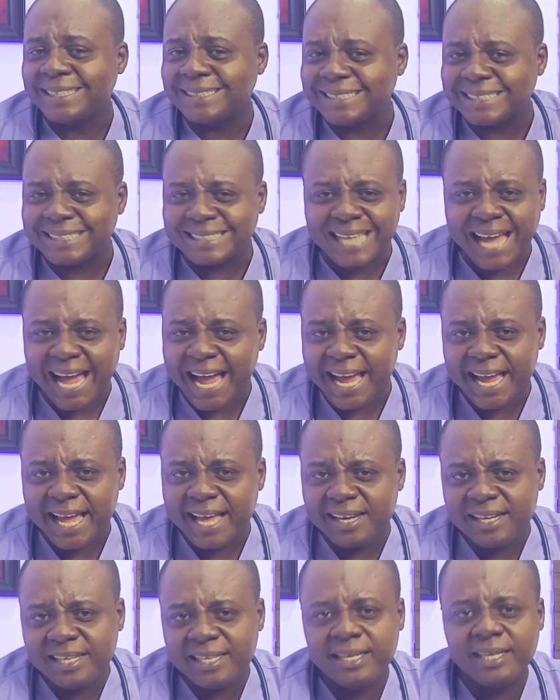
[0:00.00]

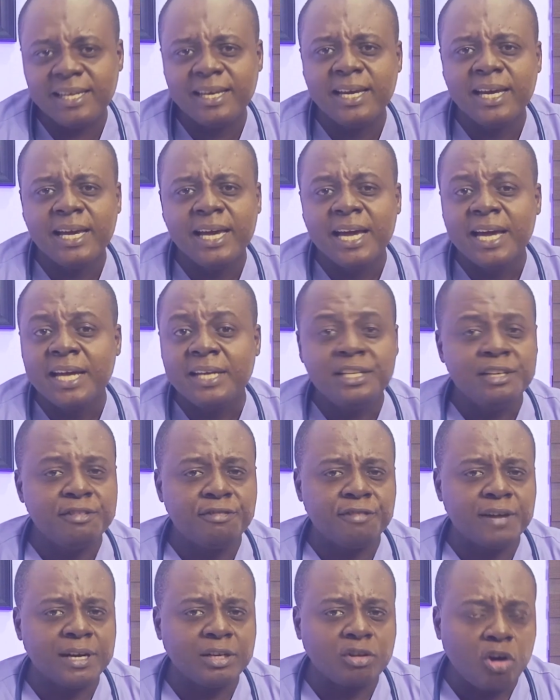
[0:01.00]
entirely
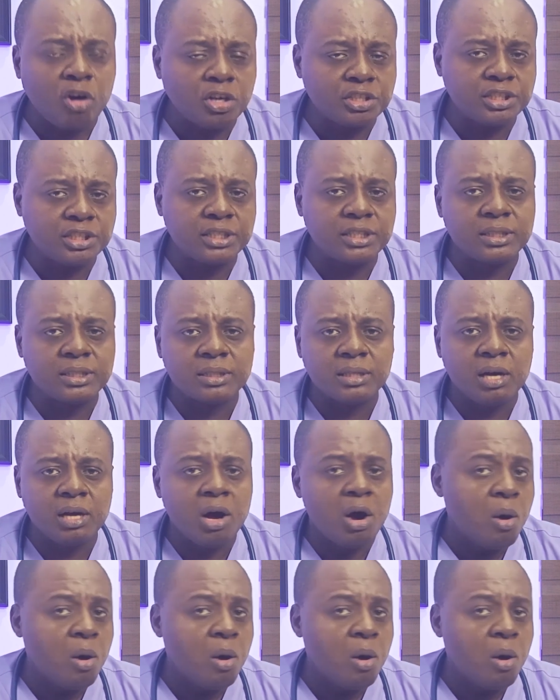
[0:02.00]
different causes,